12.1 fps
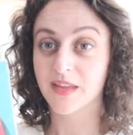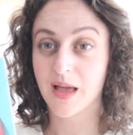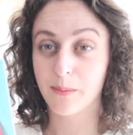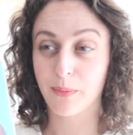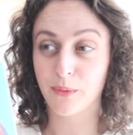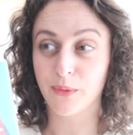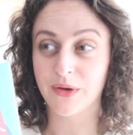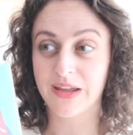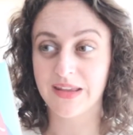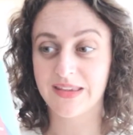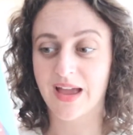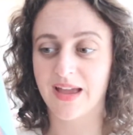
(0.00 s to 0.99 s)
a
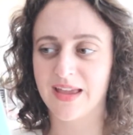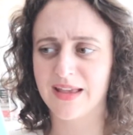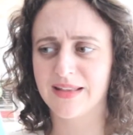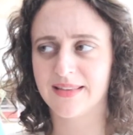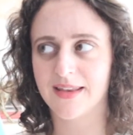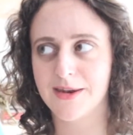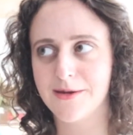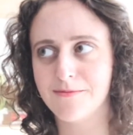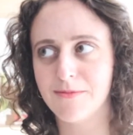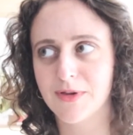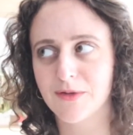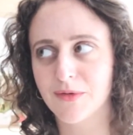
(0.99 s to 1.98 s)
boy that is an
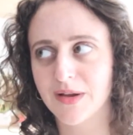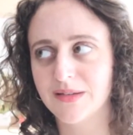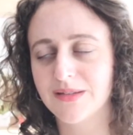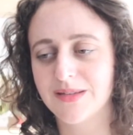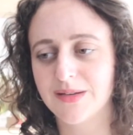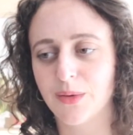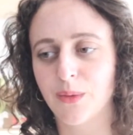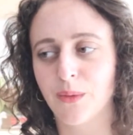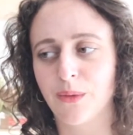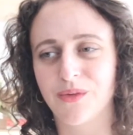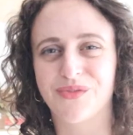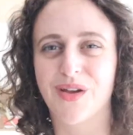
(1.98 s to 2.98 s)
immigrant
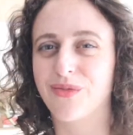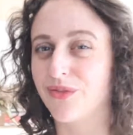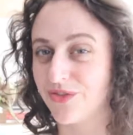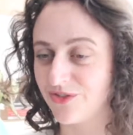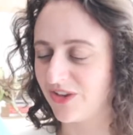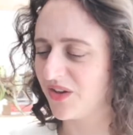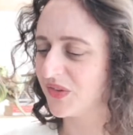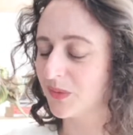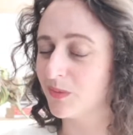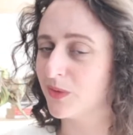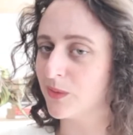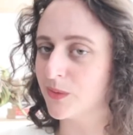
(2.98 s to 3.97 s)
or a refugee of
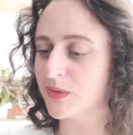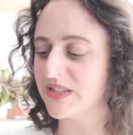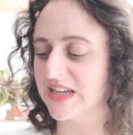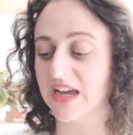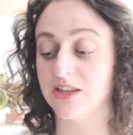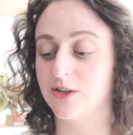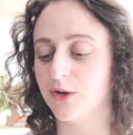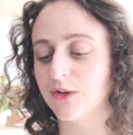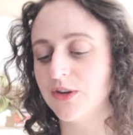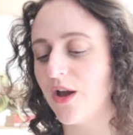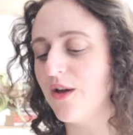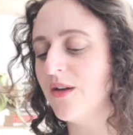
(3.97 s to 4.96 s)
some sort. I
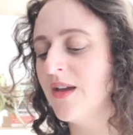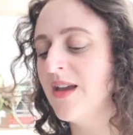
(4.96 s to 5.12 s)
don't know.